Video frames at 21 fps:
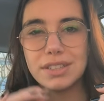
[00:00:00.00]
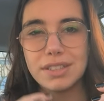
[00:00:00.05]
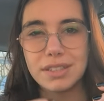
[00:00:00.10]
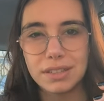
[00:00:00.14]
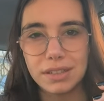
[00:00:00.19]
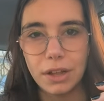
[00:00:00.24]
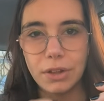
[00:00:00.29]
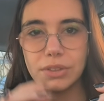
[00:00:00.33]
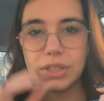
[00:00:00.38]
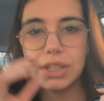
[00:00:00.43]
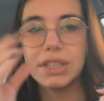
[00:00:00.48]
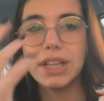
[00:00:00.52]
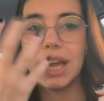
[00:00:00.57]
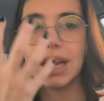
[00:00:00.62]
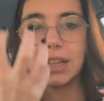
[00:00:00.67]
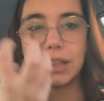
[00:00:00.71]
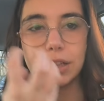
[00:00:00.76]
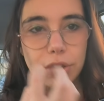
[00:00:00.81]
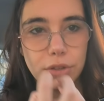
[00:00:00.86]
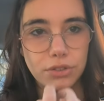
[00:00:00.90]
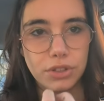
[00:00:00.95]
slowly, like
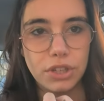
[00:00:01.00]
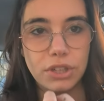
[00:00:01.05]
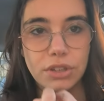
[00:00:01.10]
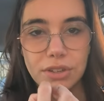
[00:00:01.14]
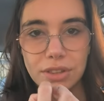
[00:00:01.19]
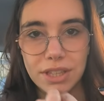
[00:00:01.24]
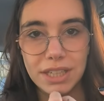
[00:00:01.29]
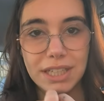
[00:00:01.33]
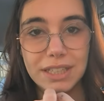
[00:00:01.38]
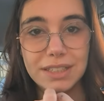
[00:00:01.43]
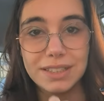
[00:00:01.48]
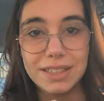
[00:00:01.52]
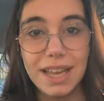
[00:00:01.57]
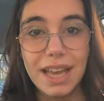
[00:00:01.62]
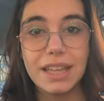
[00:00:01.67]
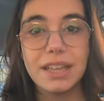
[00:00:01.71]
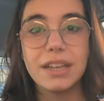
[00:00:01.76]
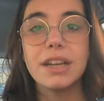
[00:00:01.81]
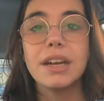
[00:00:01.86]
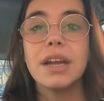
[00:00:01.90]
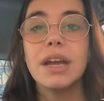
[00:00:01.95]
closing your teeth
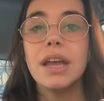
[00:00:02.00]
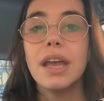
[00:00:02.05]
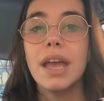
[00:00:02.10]
together